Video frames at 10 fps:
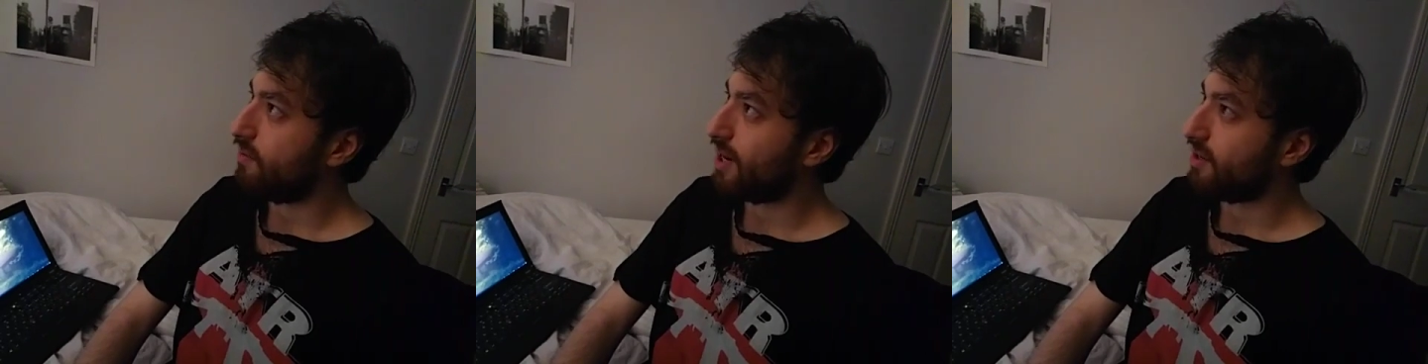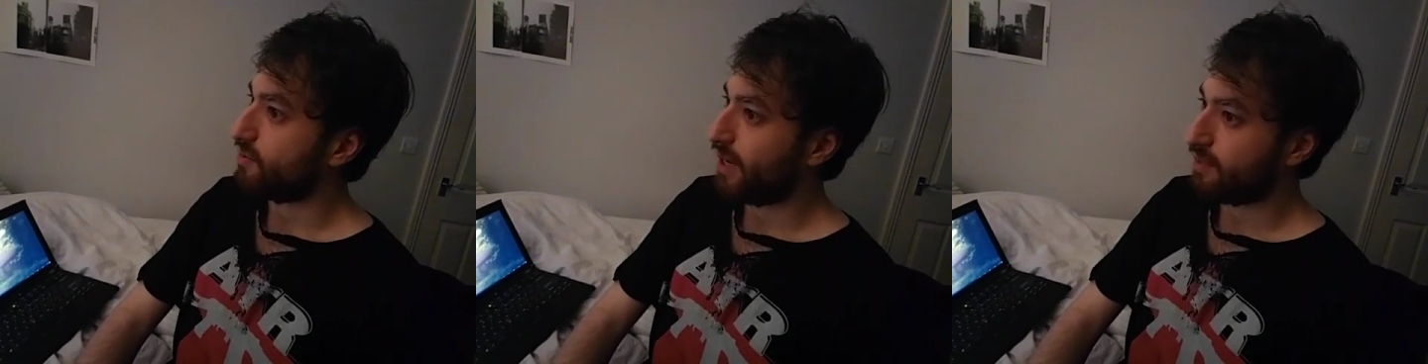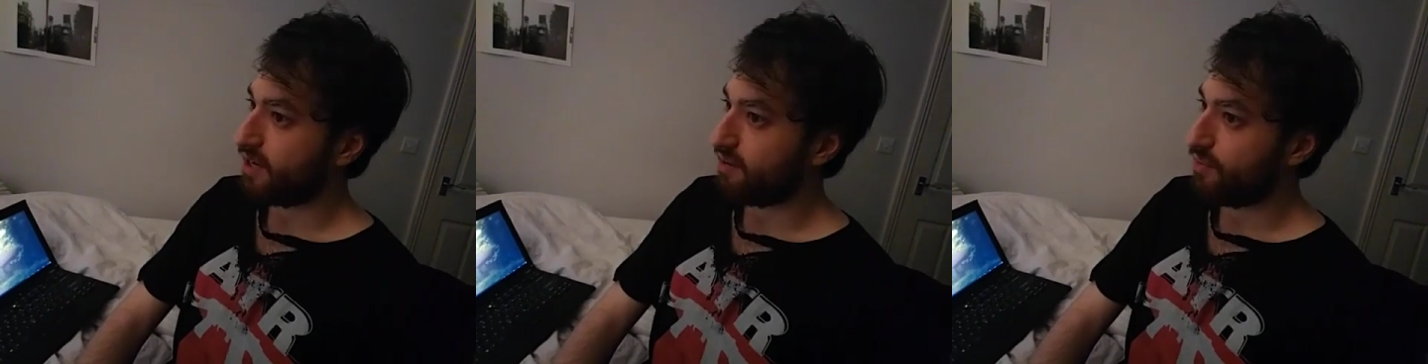What else
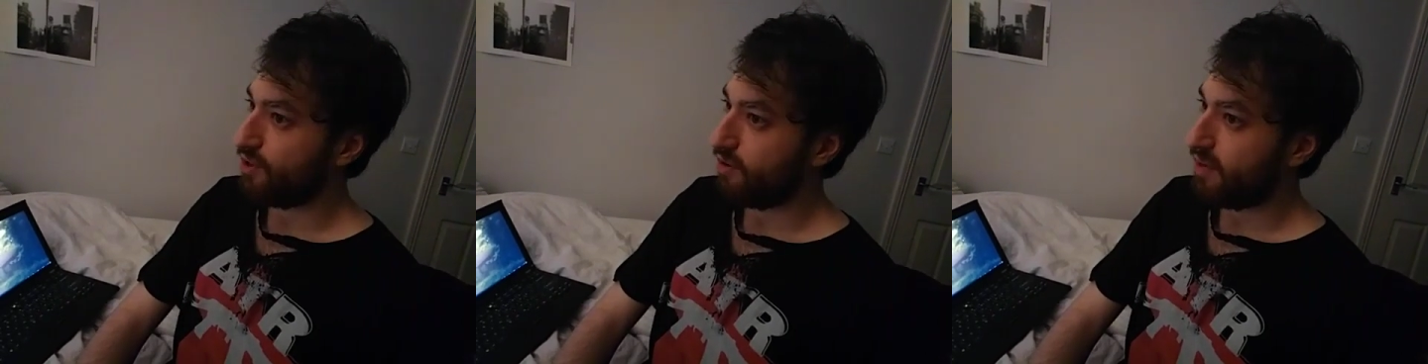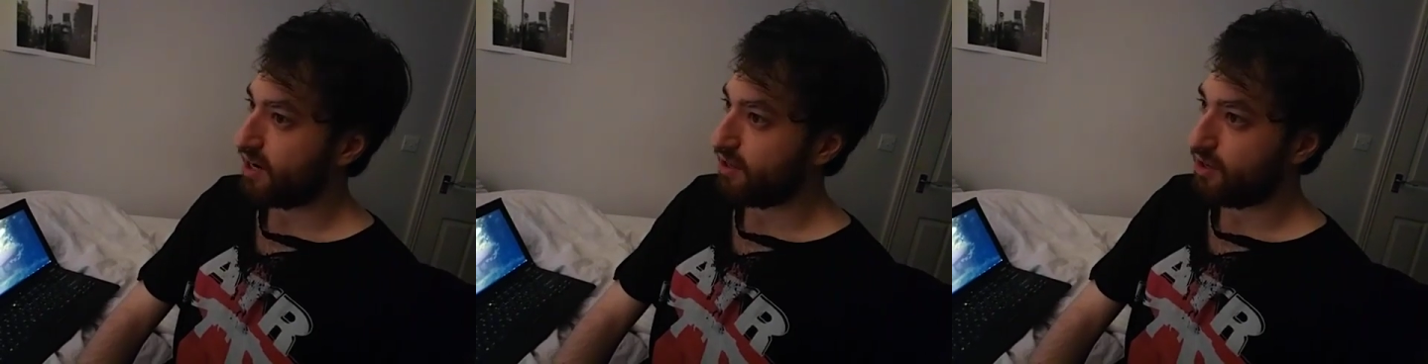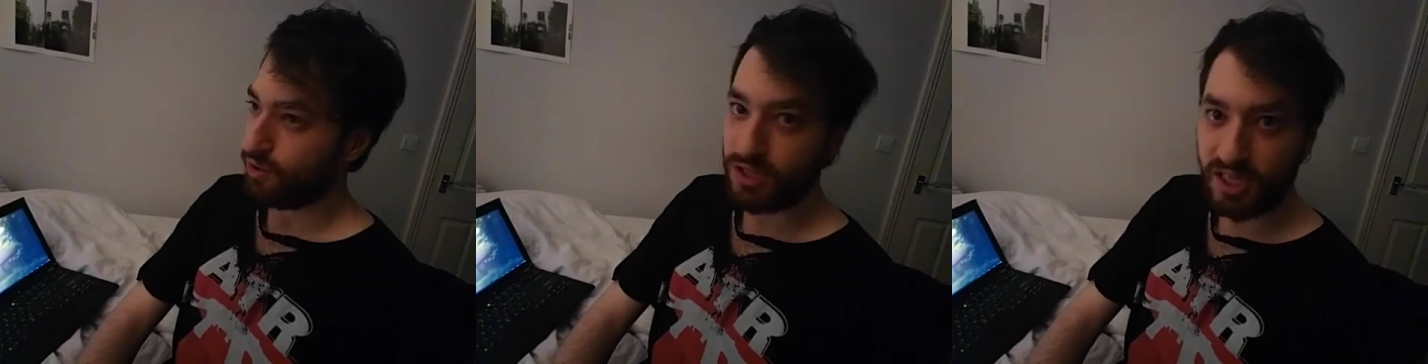makes my computer better
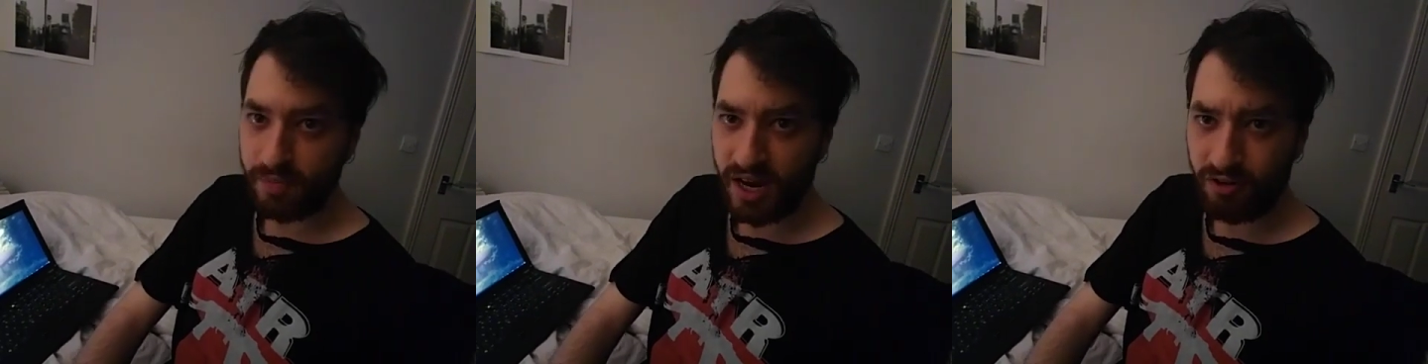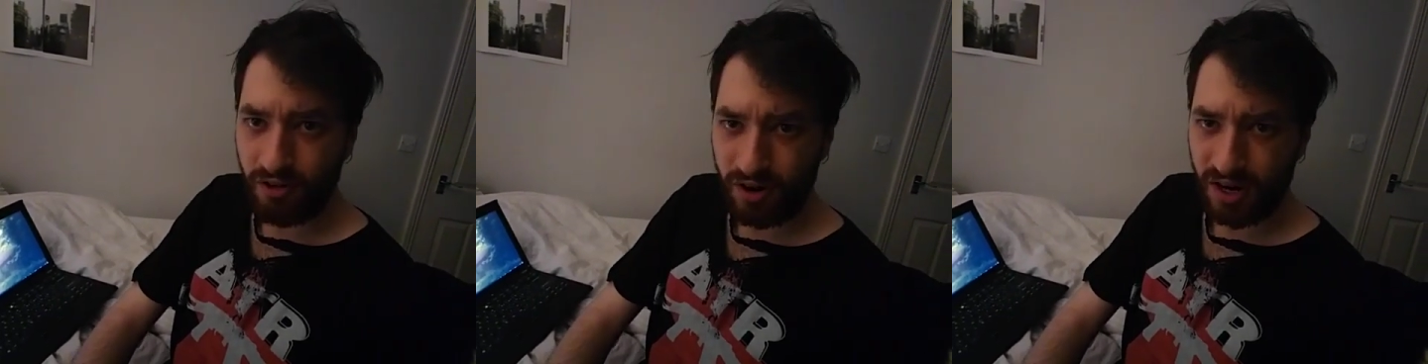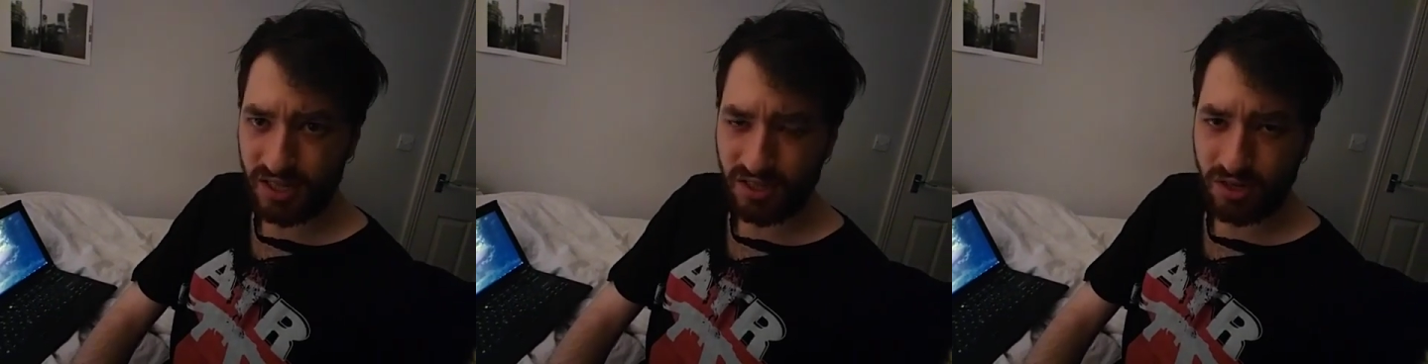than yours? It's better
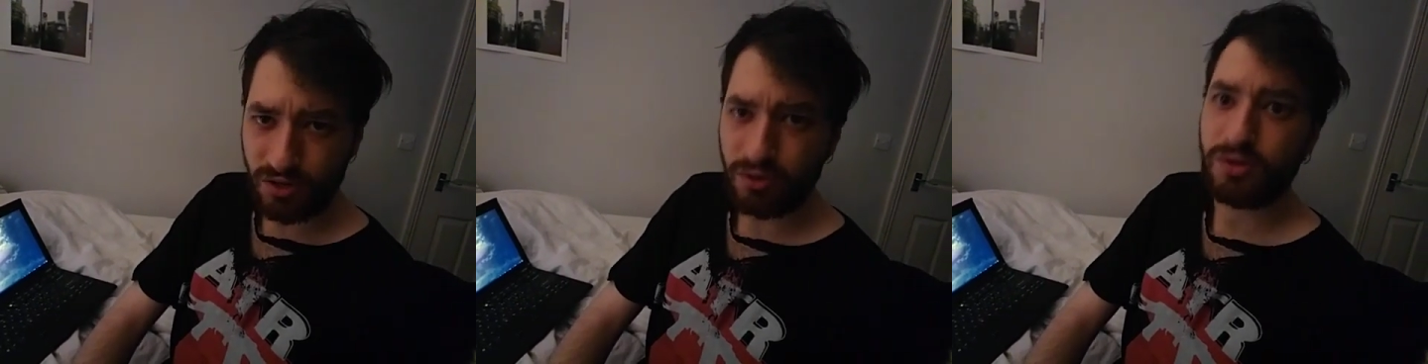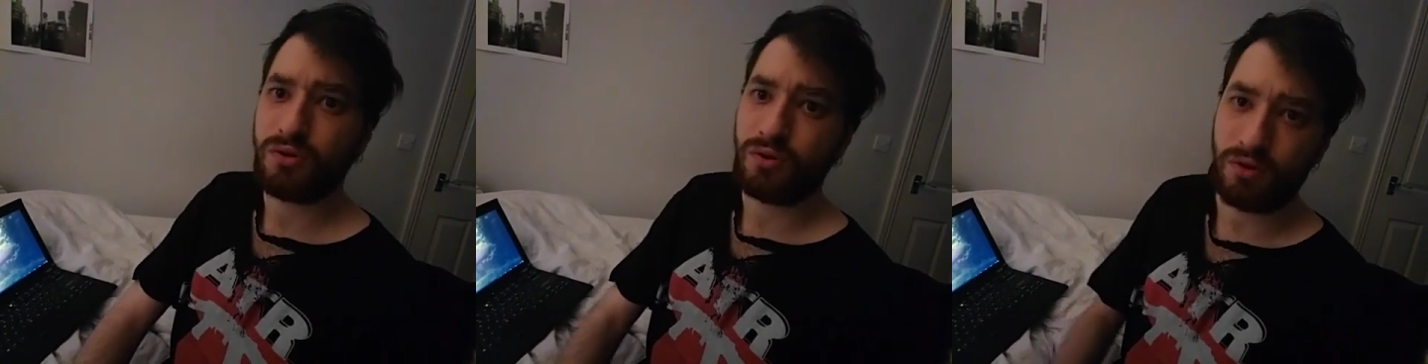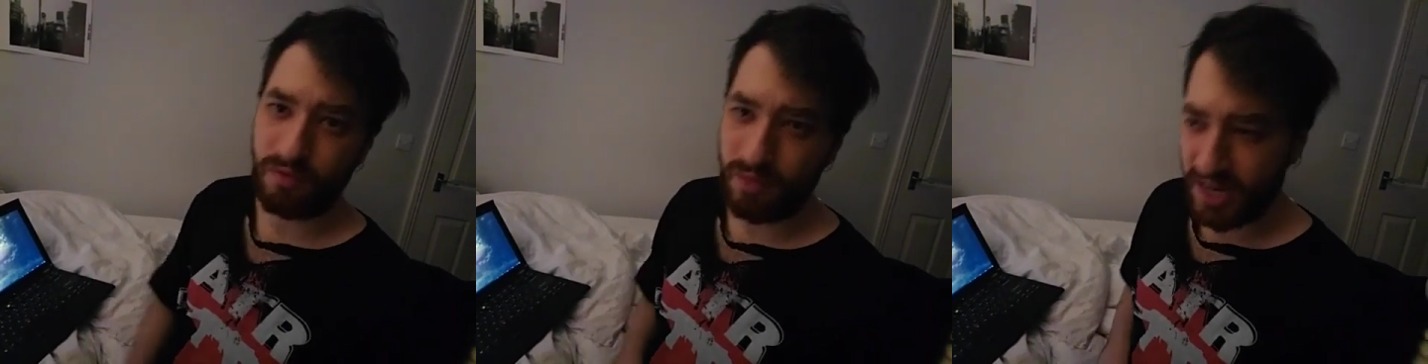organized than yours.
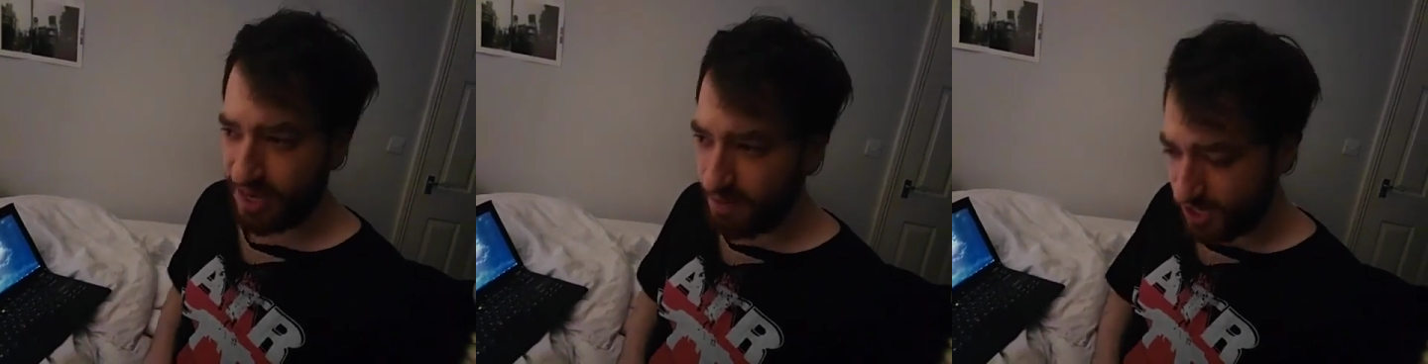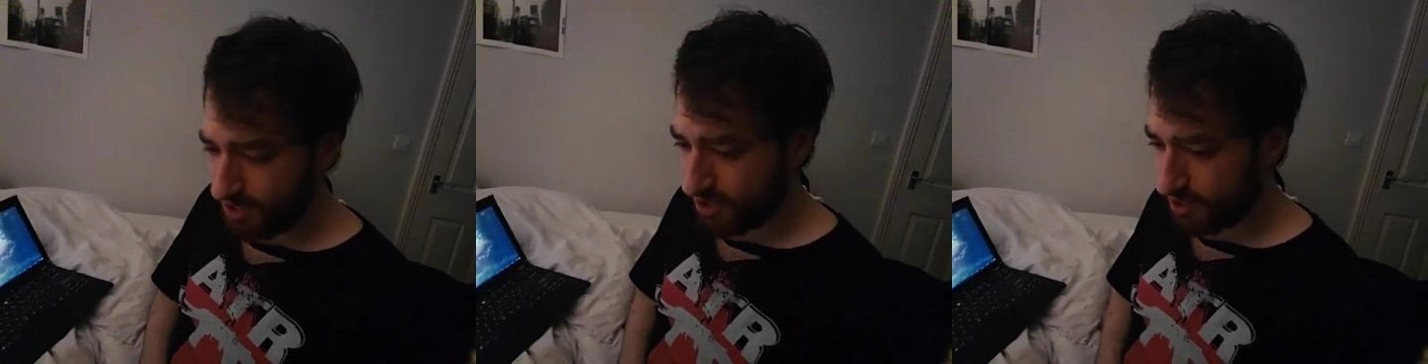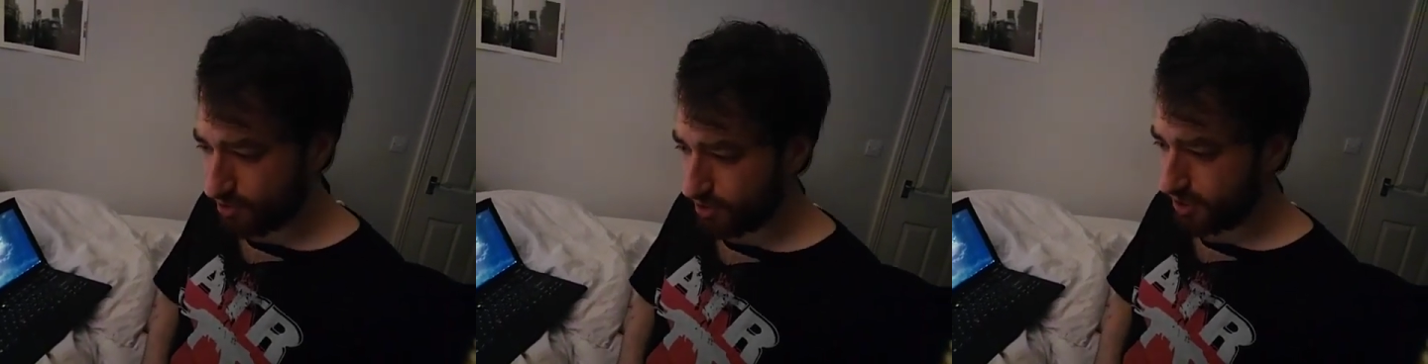All of my images are
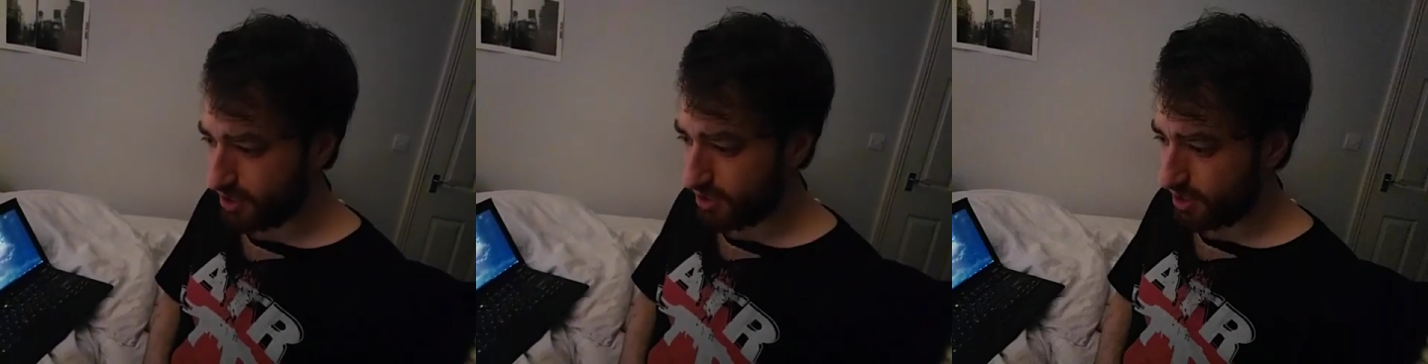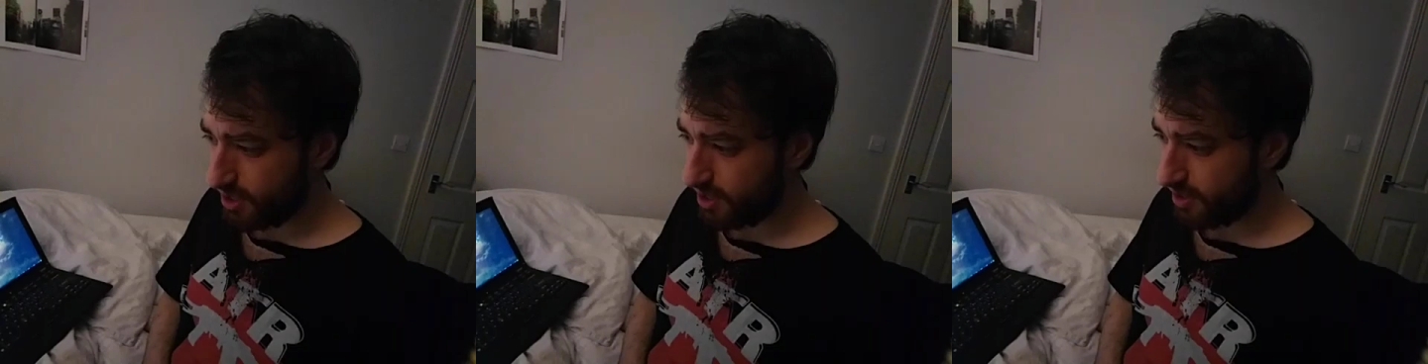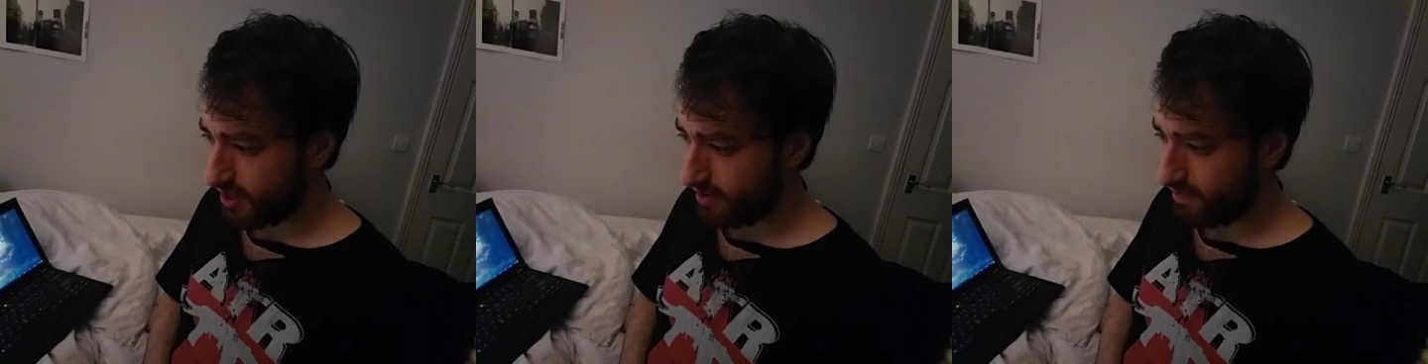sorted
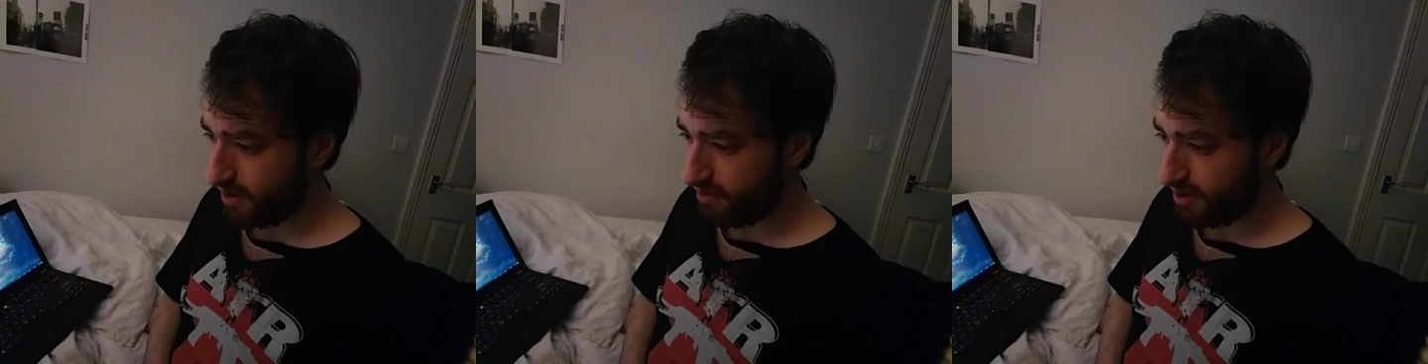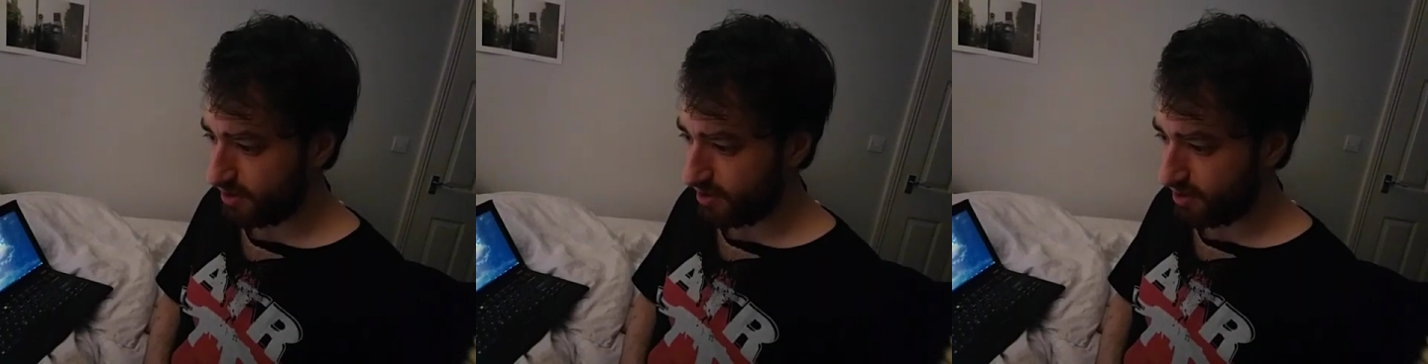in very,